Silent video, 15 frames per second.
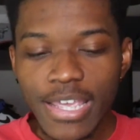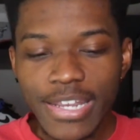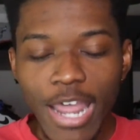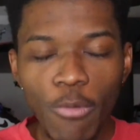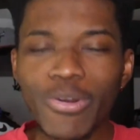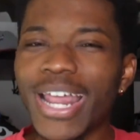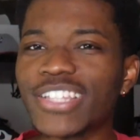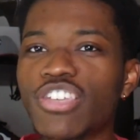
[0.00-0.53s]

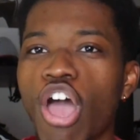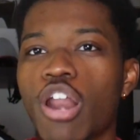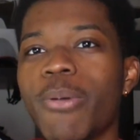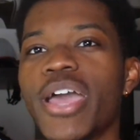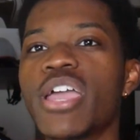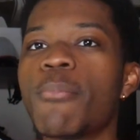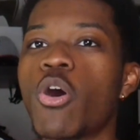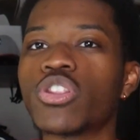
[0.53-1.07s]
Now, we're not talking
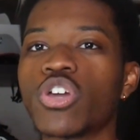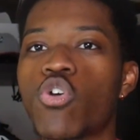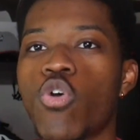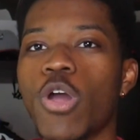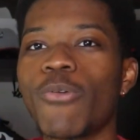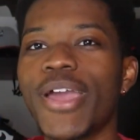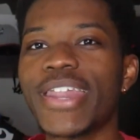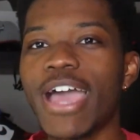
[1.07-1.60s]
about him on the
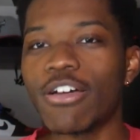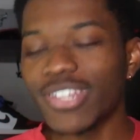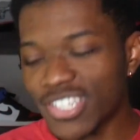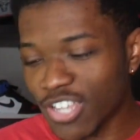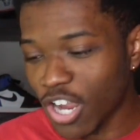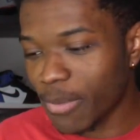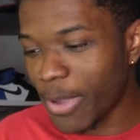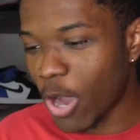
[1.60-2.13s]
court right now.
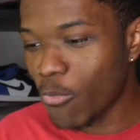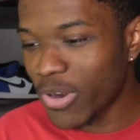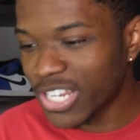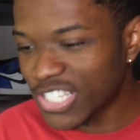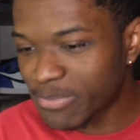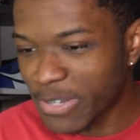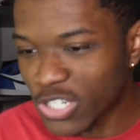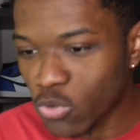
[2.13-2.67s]
Let's talk about what
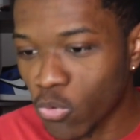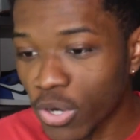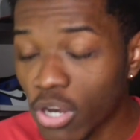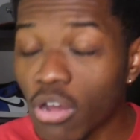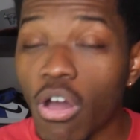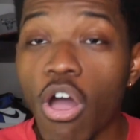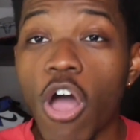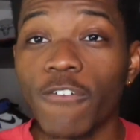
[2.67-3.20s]
he's been doing
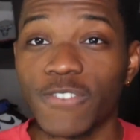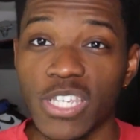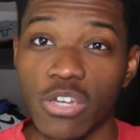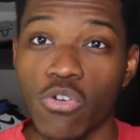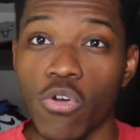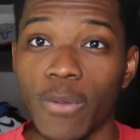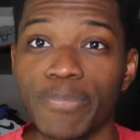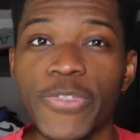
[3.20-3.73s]
off the
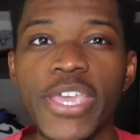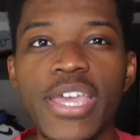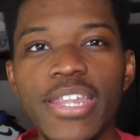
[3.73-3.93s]
court.